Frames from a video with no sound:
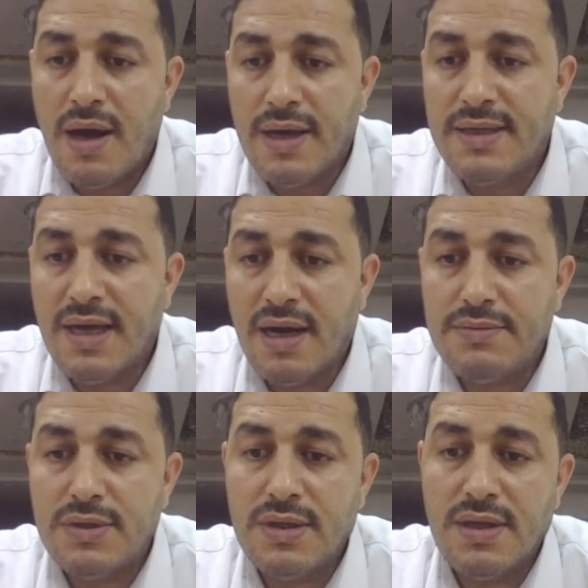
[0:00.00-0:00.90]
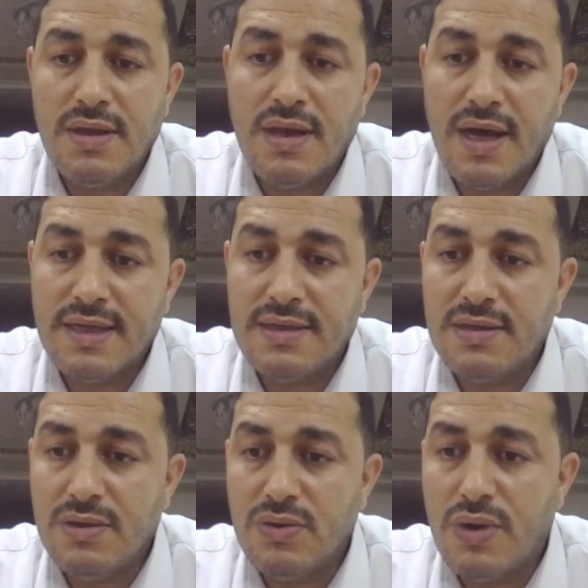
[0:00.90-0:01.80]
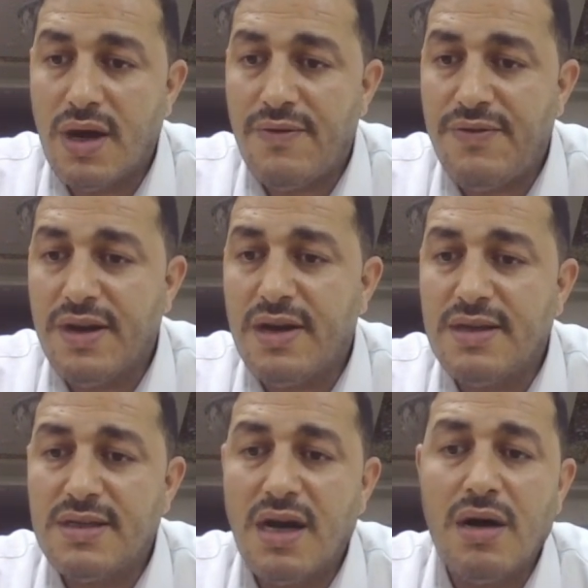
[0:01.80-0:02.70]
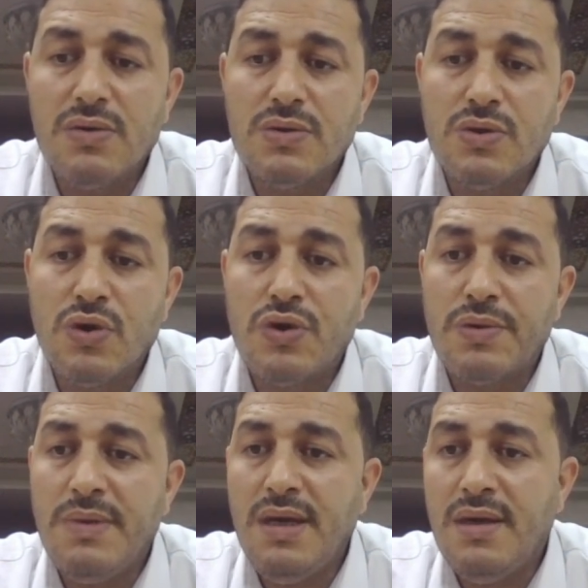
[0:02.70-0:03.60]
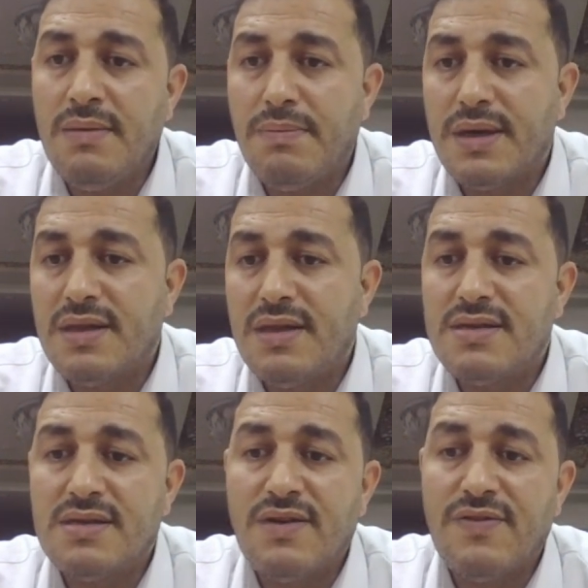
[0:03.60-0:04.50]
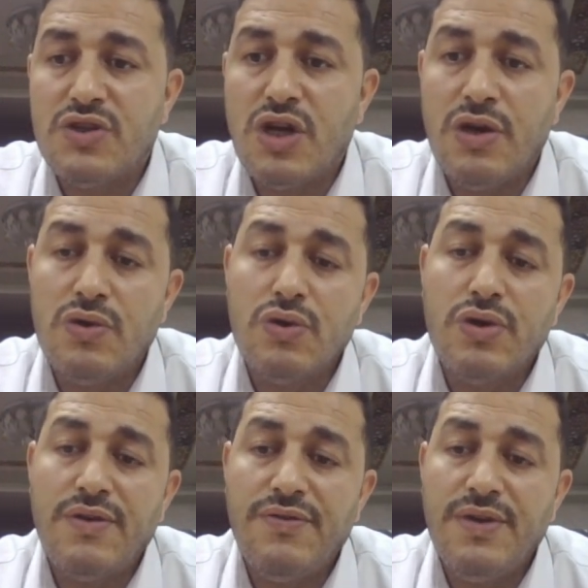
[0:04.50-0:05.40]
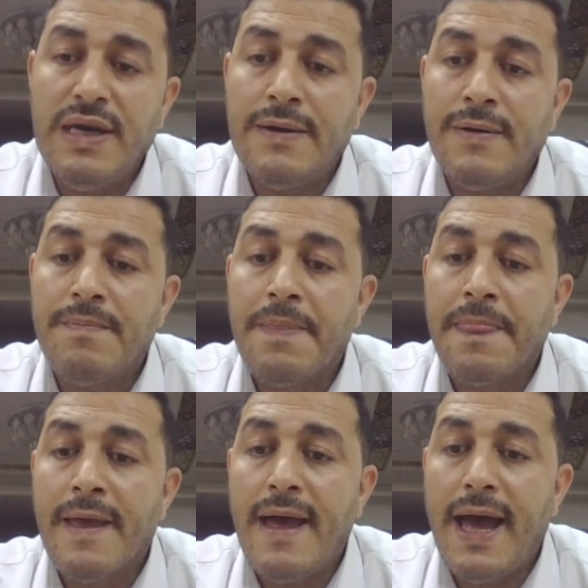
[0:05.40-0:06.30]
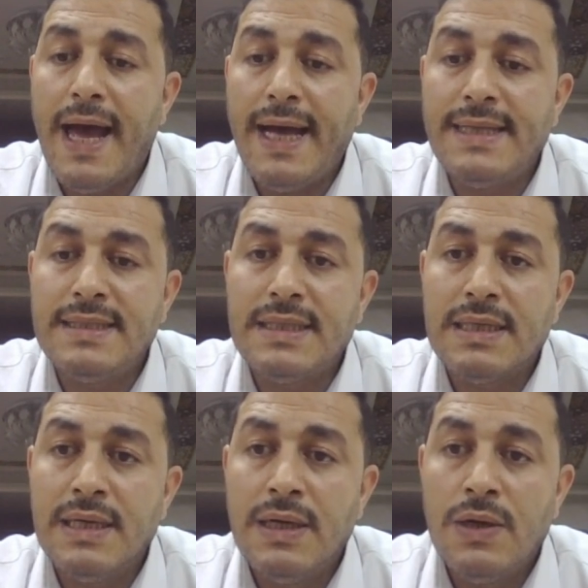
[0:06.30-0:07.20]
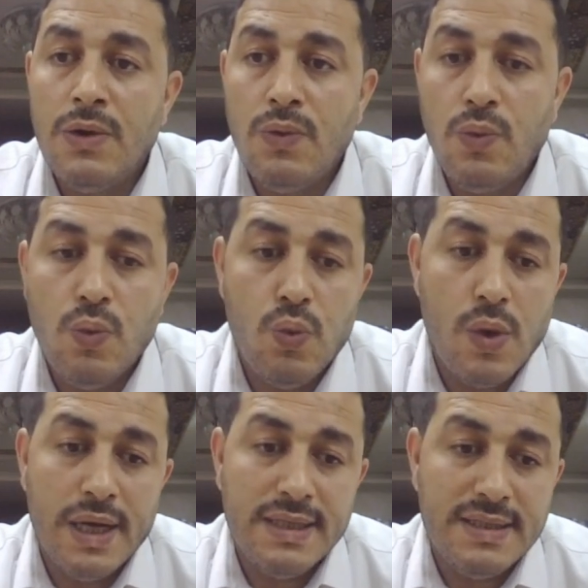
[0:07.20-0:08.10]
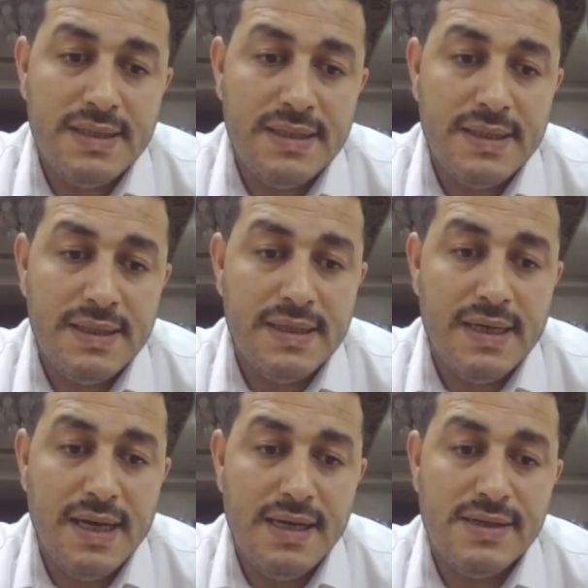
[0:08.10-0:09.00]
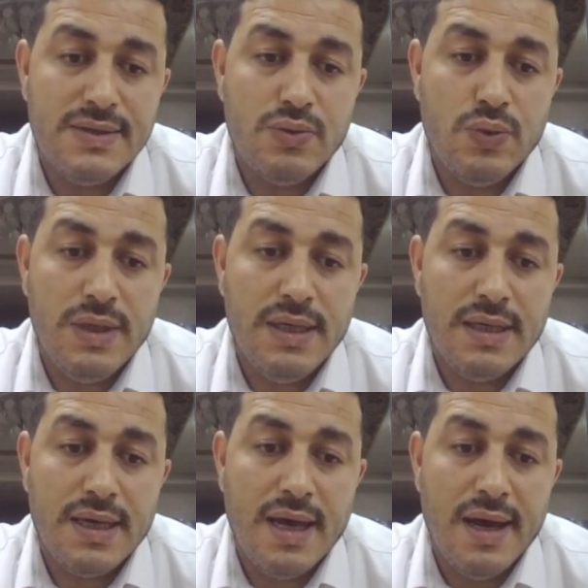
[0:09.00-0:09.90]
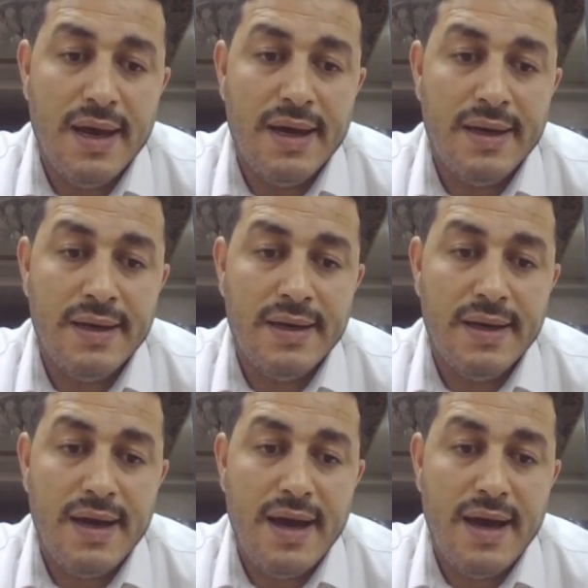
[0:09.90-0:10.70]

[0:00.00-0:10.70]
I doubt that you can figure it out, nor me, but this is a vaginography. And what else we can